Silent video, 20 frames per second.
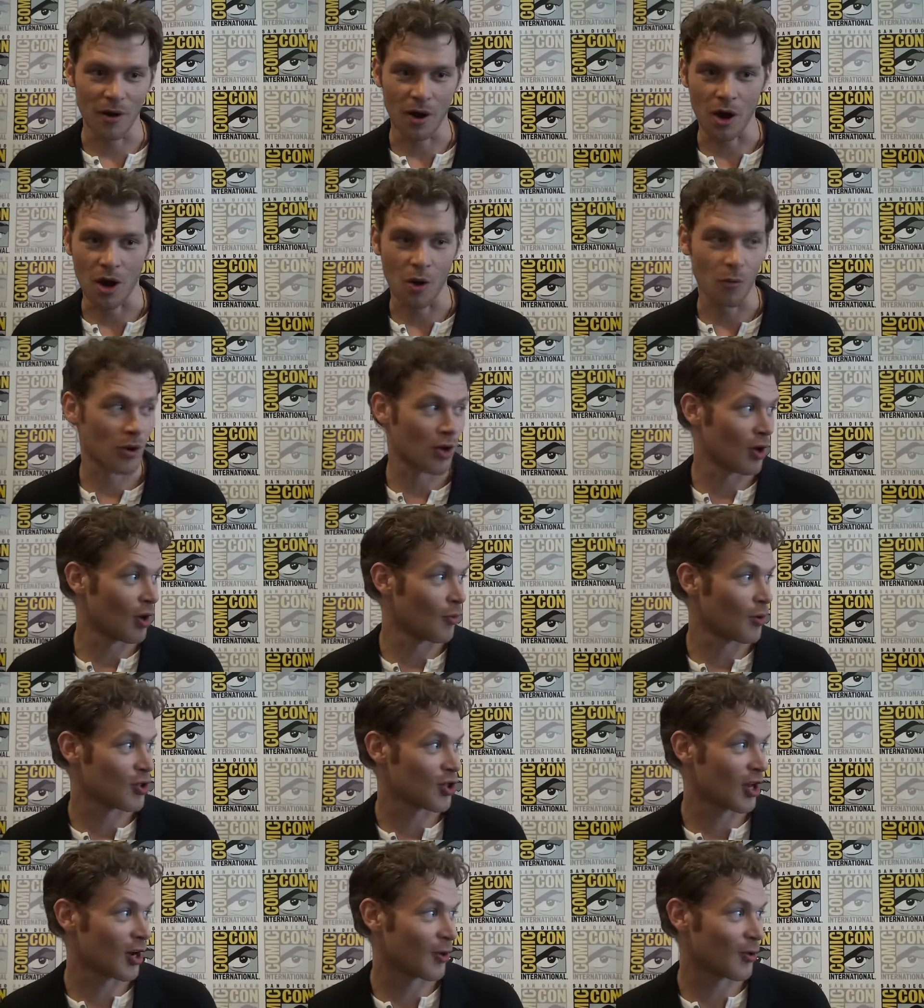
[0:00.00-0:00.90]
uh,
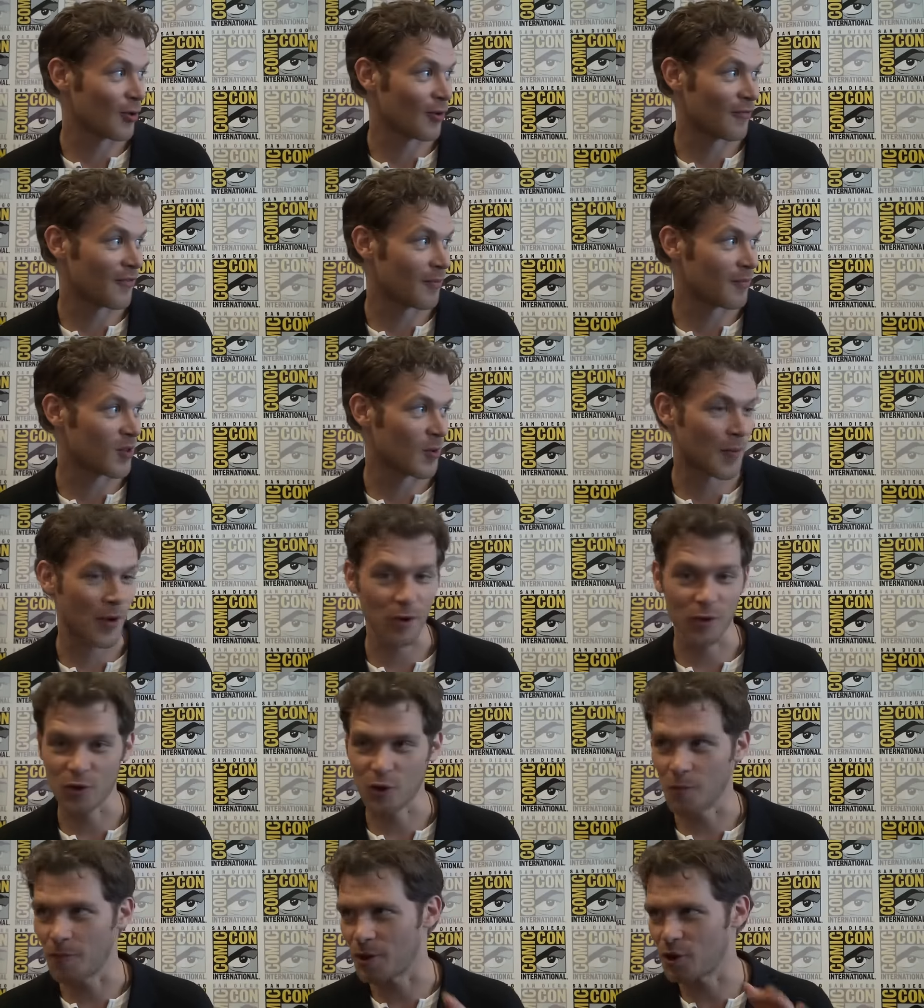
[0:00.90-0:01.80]
which, I don't know if I'm
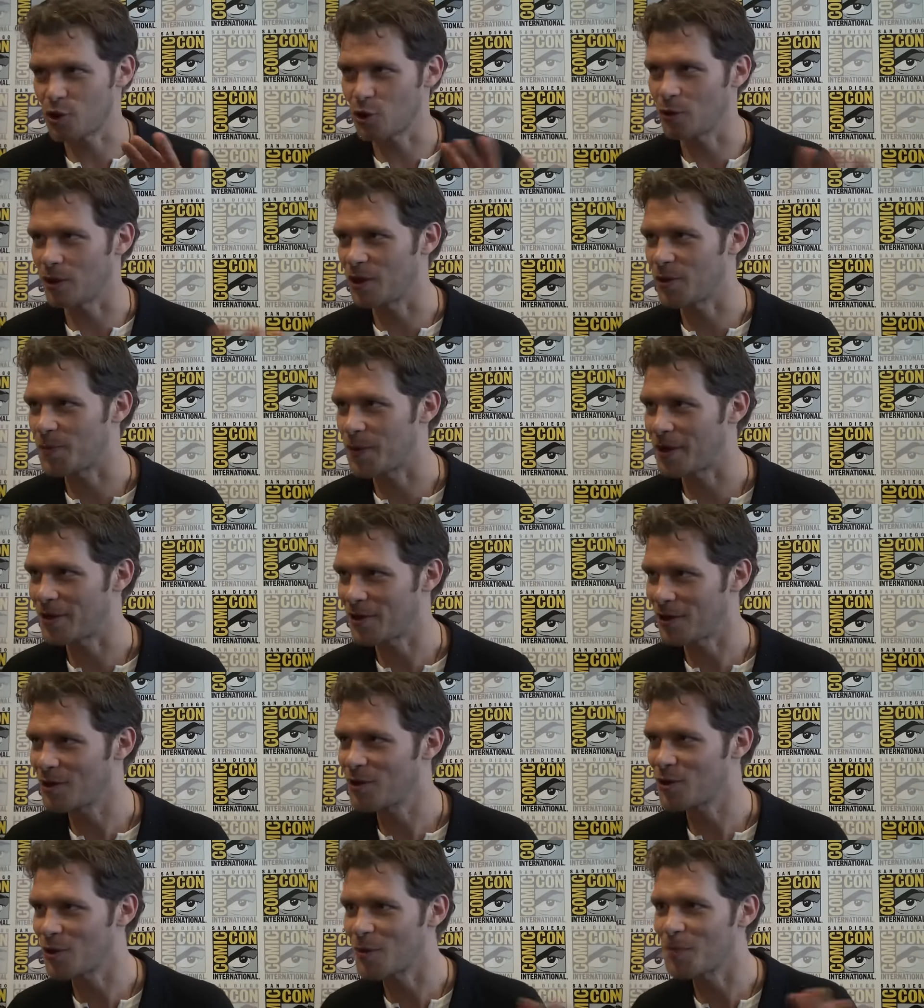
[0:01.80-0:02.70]
supposed to, but Julie's
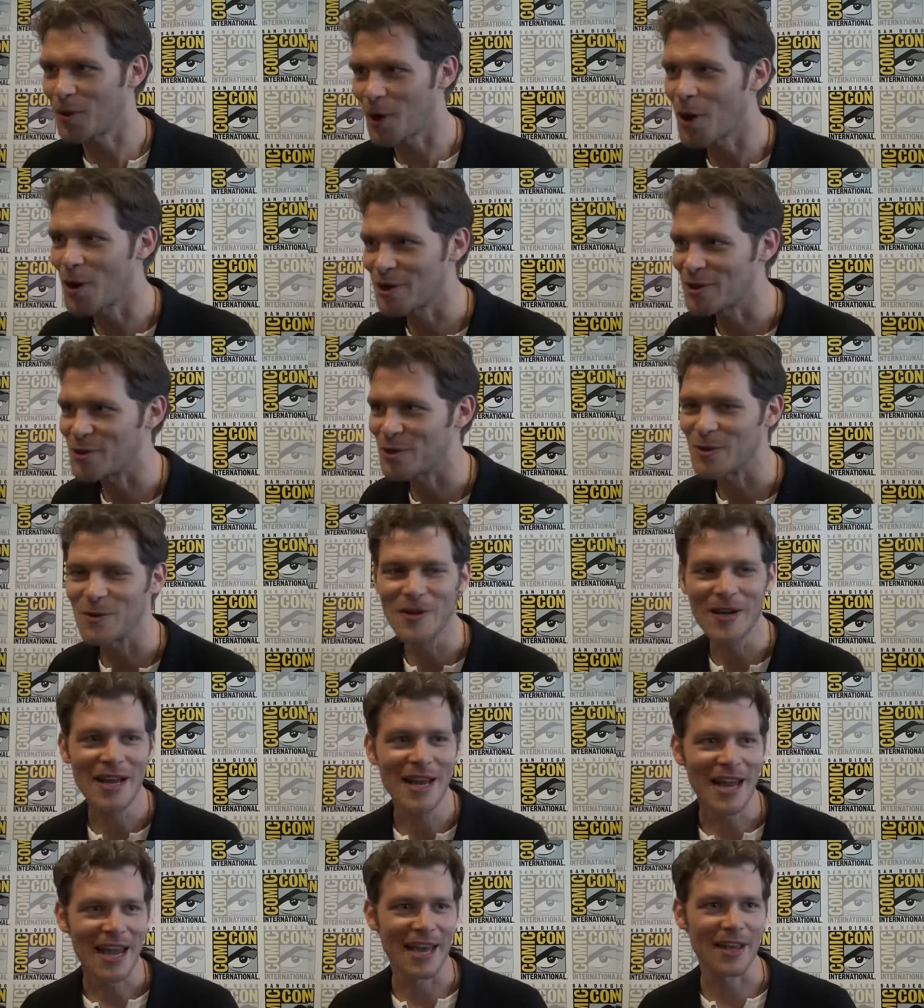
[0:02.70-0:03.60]
busy, so I'm going to,
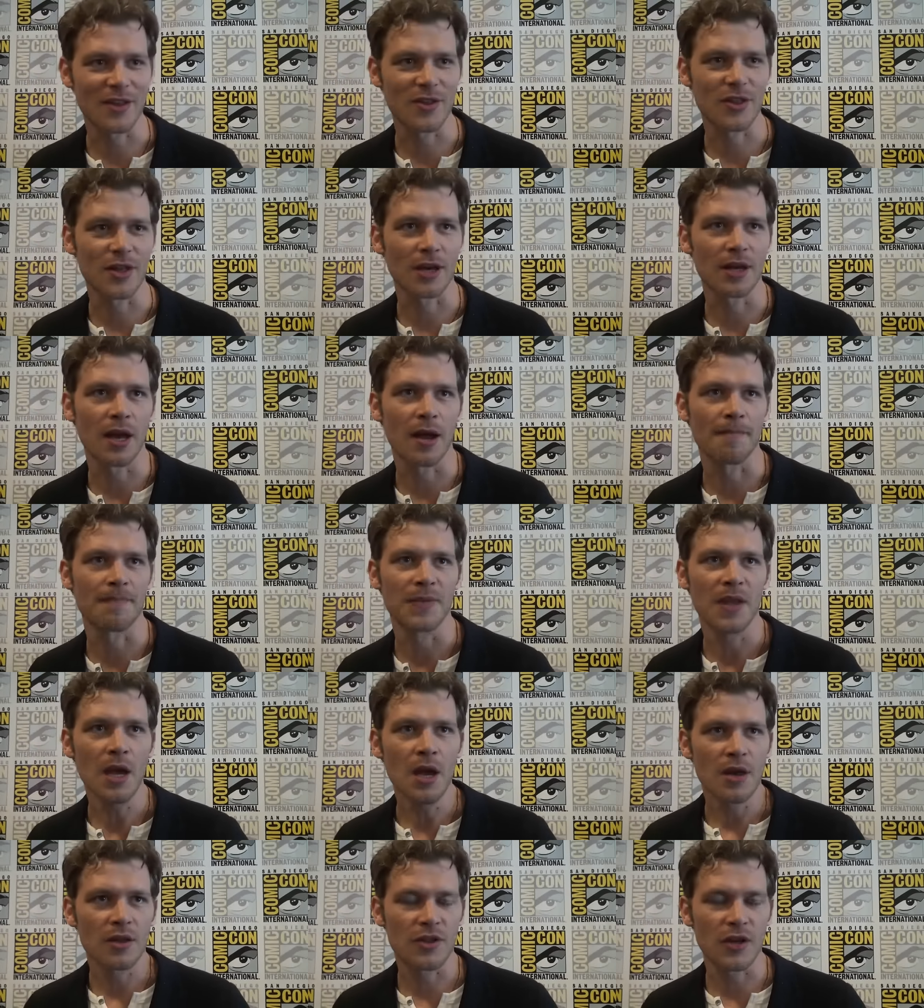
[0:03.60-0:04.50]
is that um,
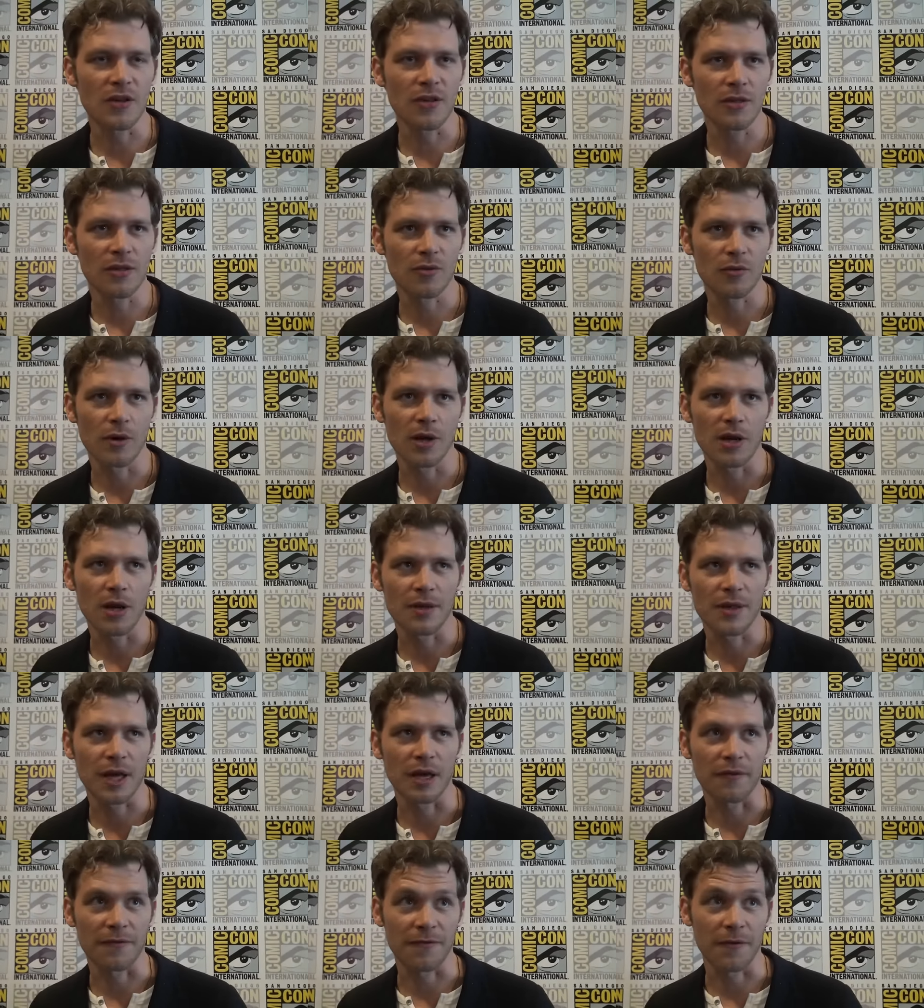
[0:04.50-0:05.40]
season three, I
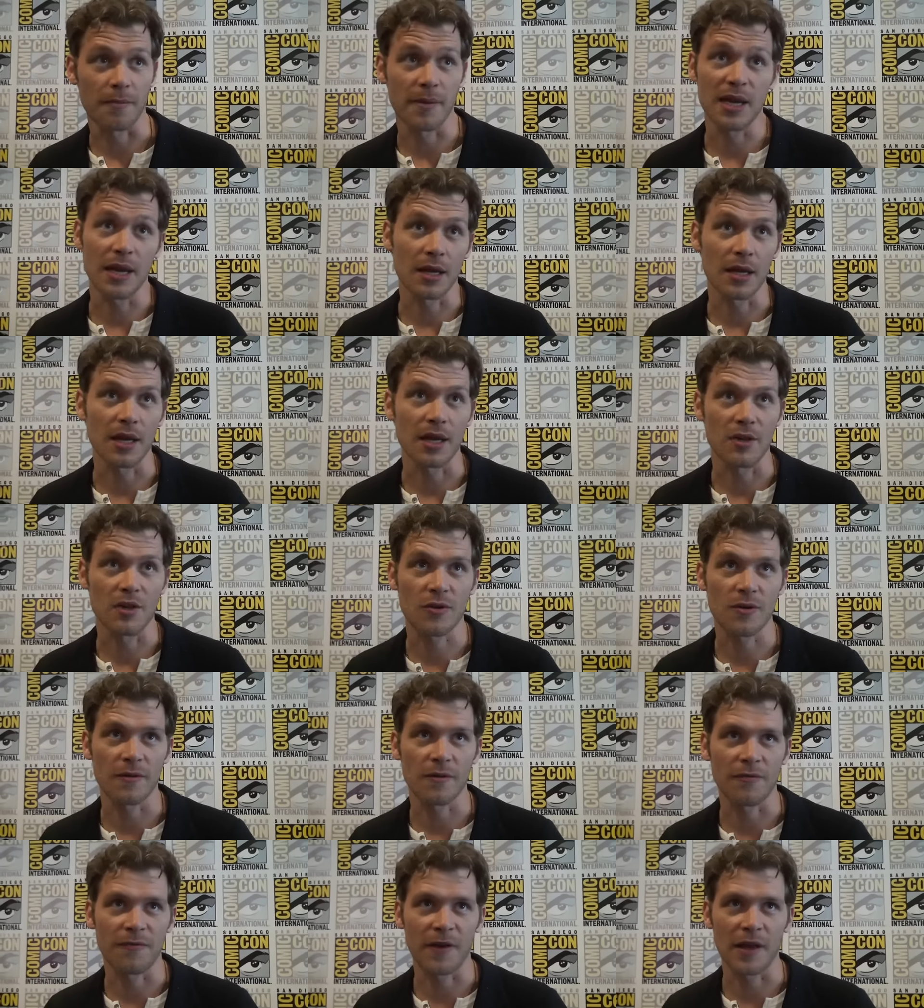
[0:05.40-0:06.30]
think, for me at
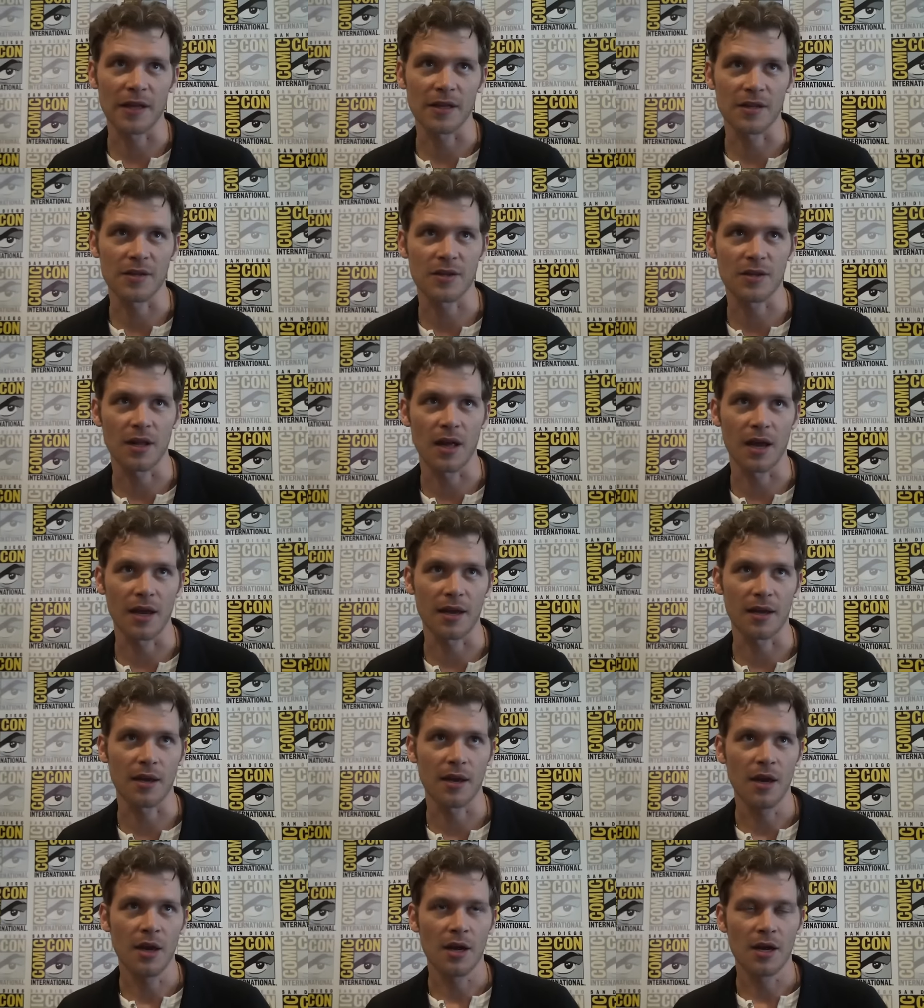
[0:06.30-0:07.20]
least, feels
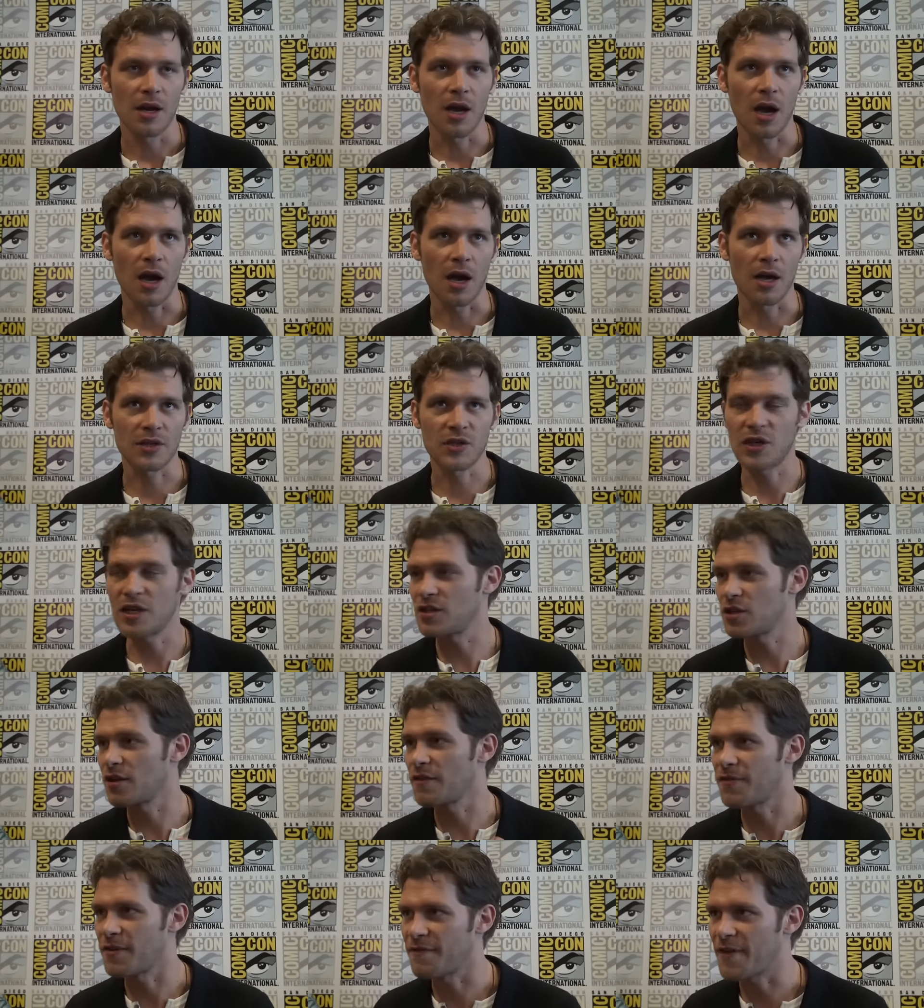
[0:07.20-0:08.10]
like uh,
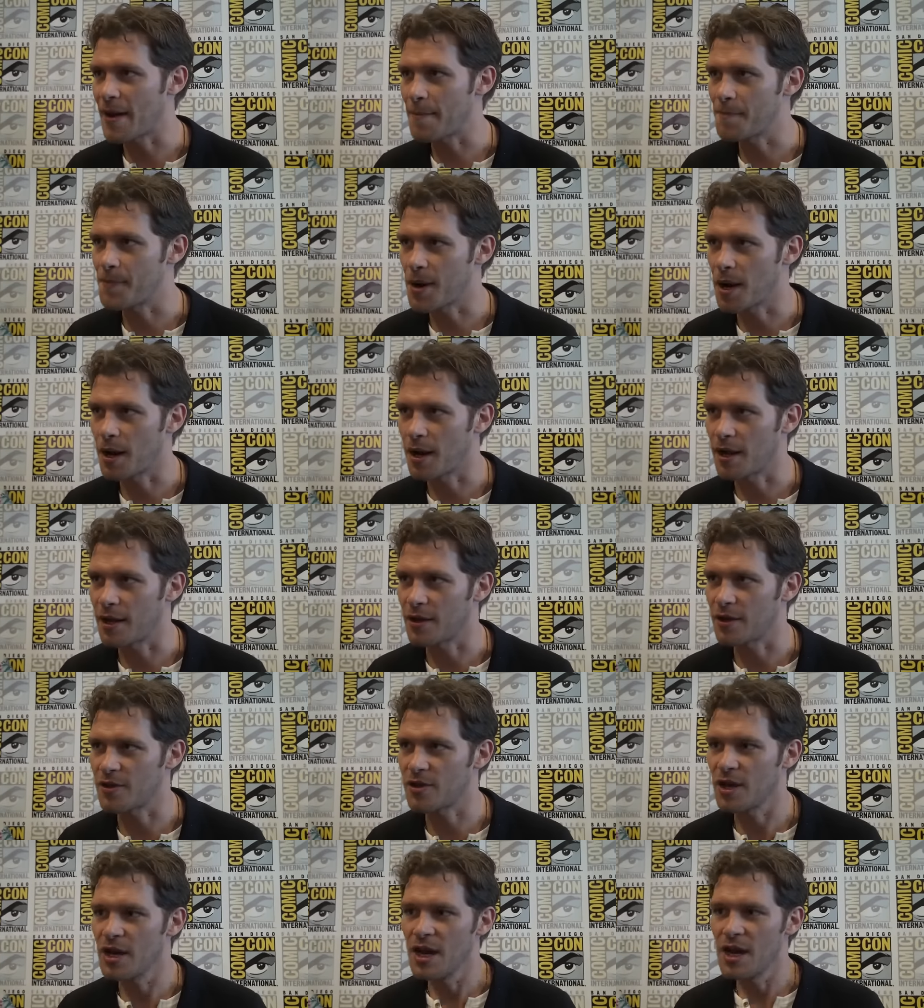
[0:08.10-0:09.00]
Season of the
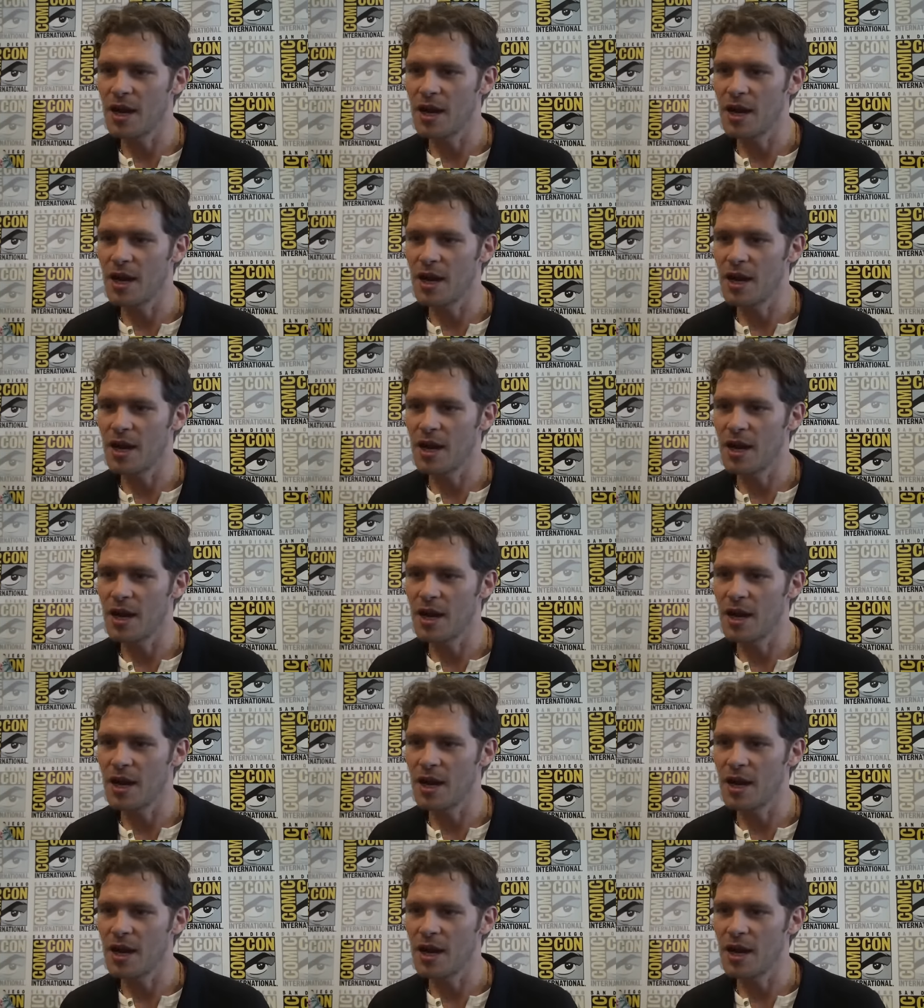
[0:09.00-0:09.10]
Vampires.